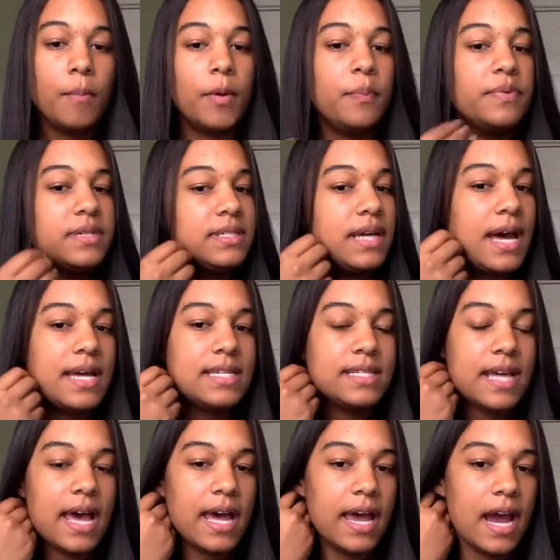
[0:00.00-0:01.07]
But besides
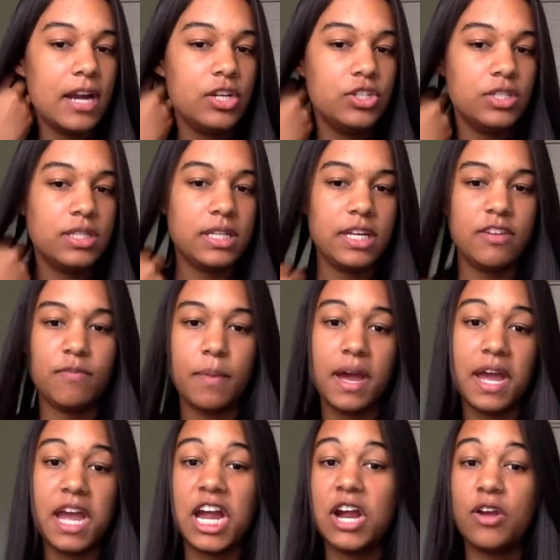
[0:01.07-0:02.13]
that, I kind of just leave my
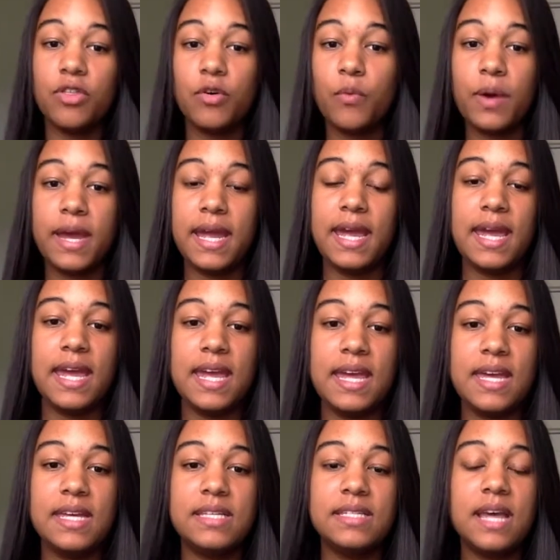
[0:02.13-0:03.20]
hair the way it
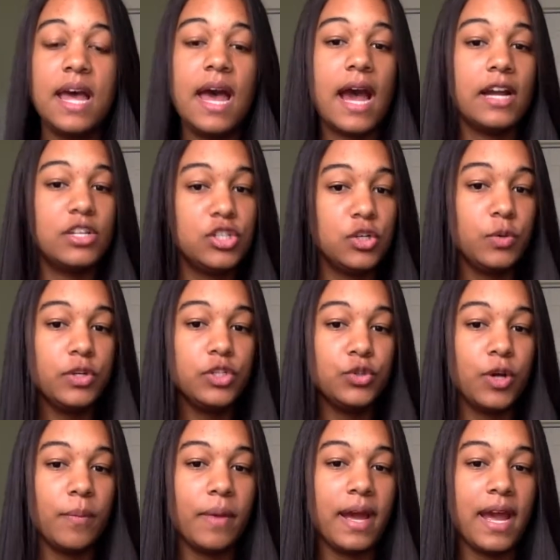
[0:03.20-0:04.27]
is. I do
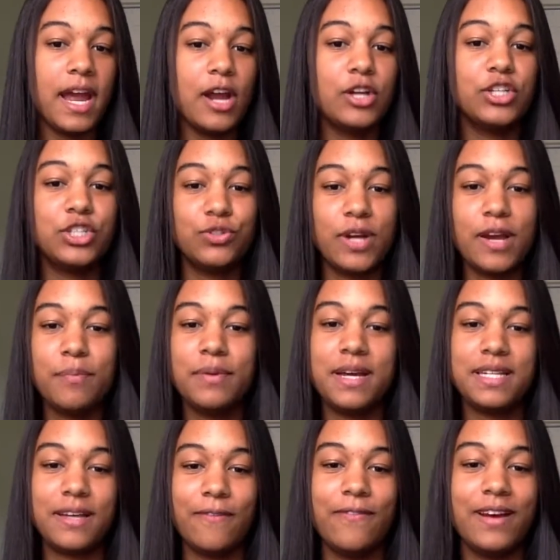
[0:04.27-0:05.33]
enjoy my hair straight
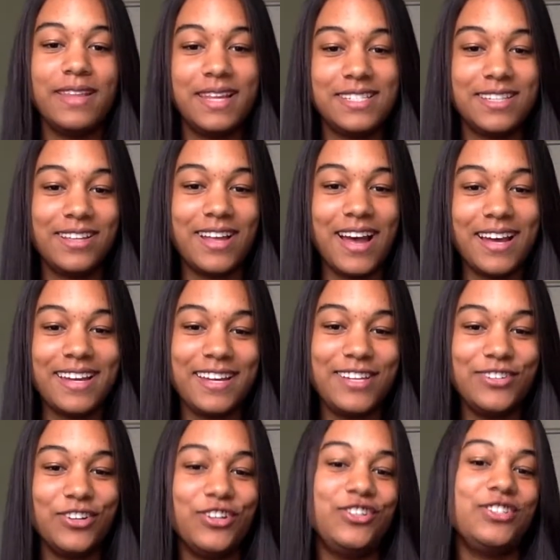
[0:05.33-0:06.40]
because I find that it's a lot
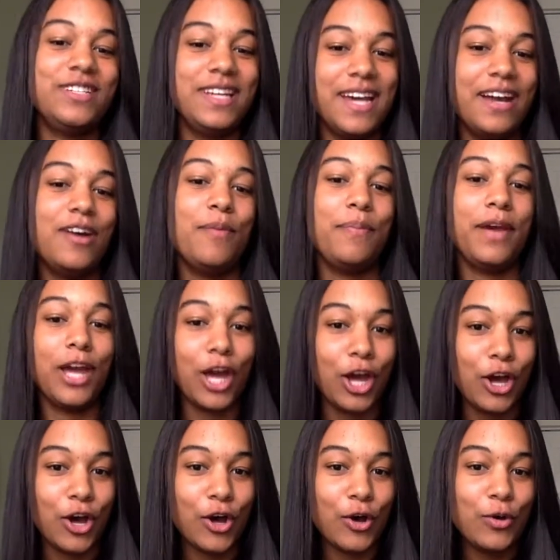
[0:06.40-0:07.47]
easier to just get up and
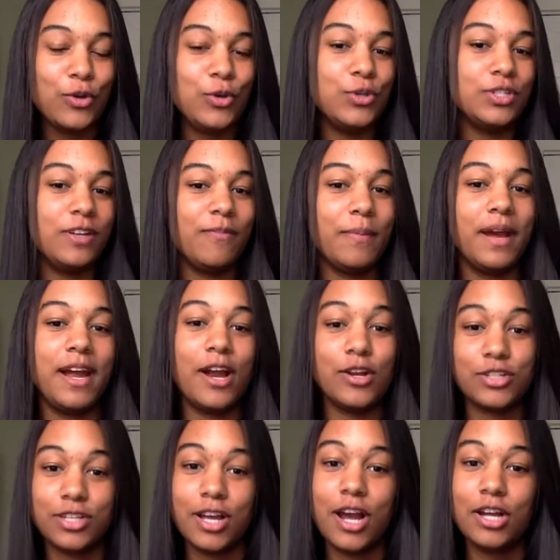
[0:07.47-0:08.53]
go. Usually if my hair
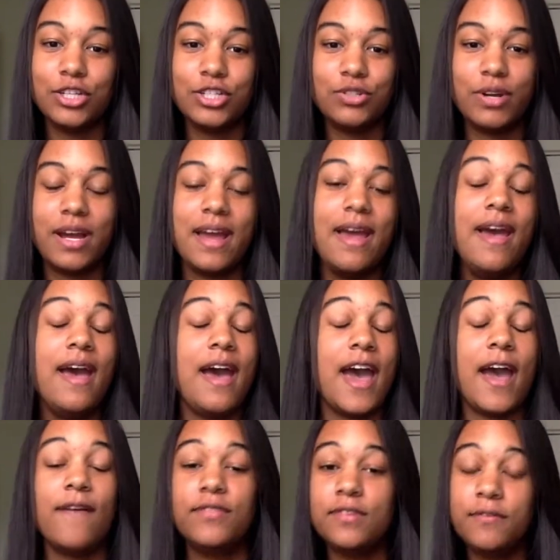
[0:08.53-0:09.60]
is not straight,
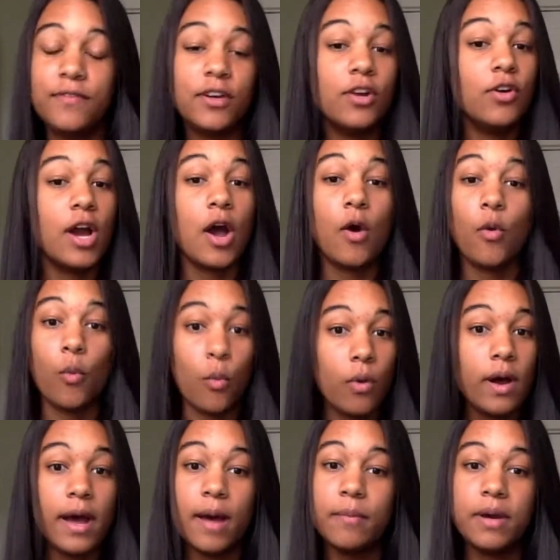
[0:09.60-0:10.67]
I have to figure out
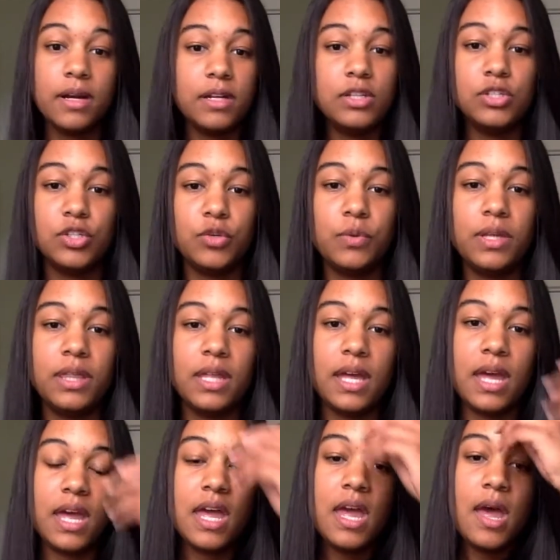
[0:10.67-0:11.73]
what I'm going to do with
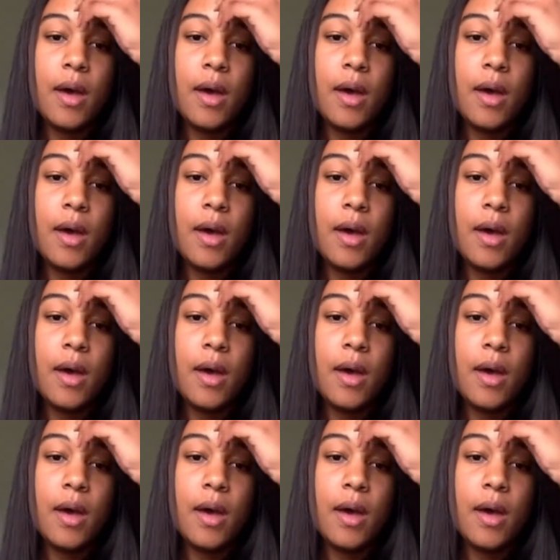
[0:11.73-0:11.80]
it.